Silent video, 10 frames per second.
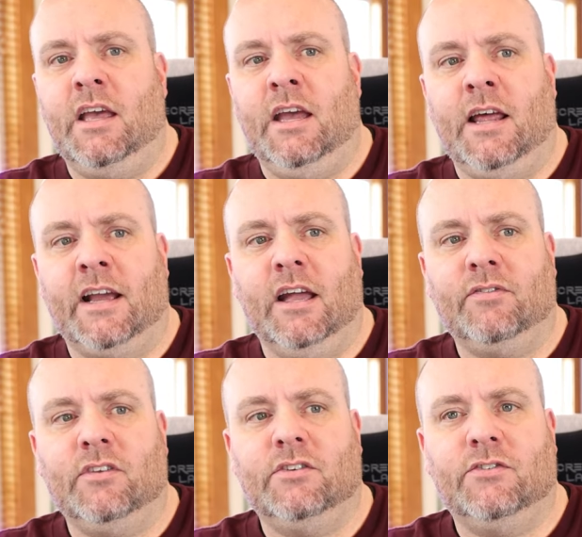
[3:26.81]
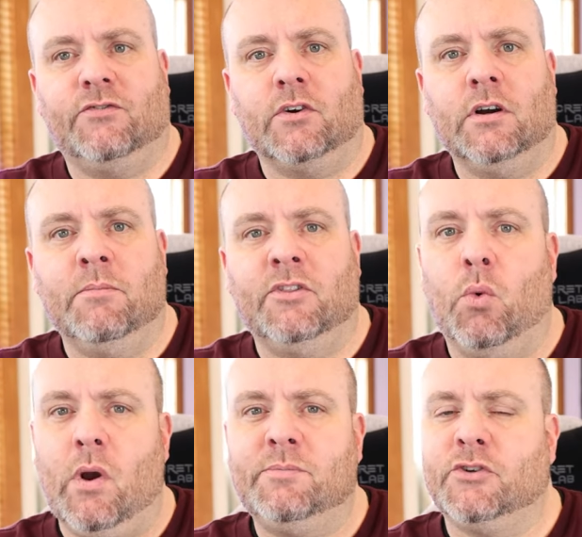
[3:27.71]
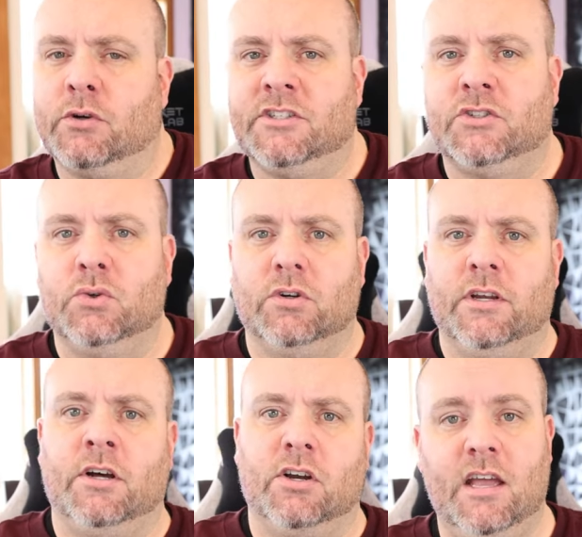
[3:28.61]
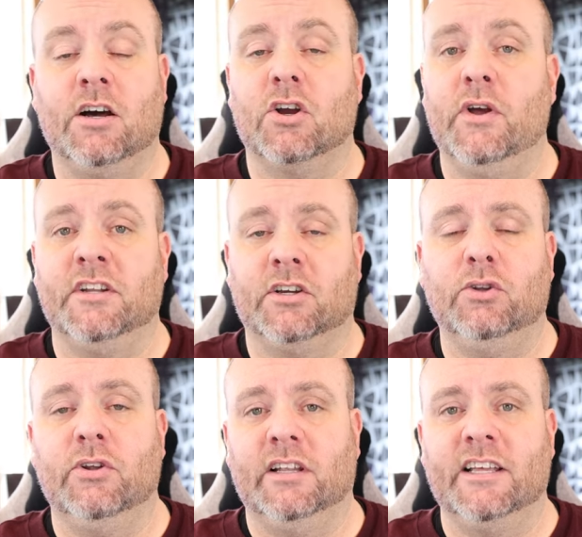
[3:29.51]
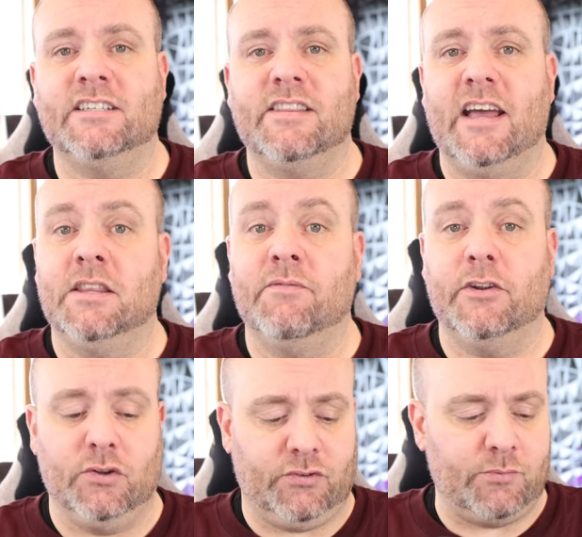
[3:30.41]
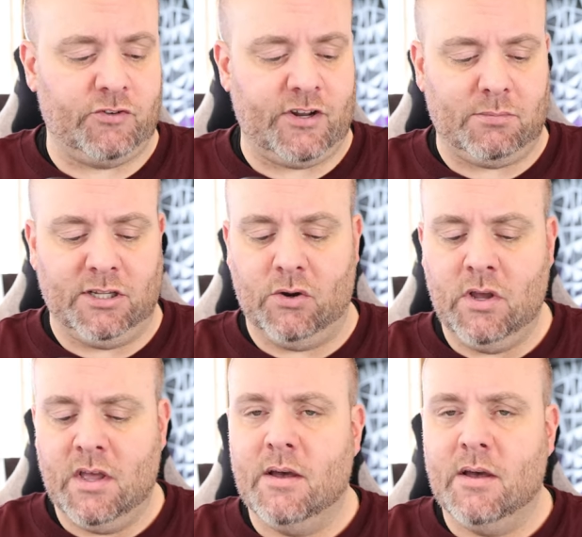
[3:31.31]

And I got this from the Webstaurant store, and I'll, and I'll go ahead and include a link to that in the video description down below.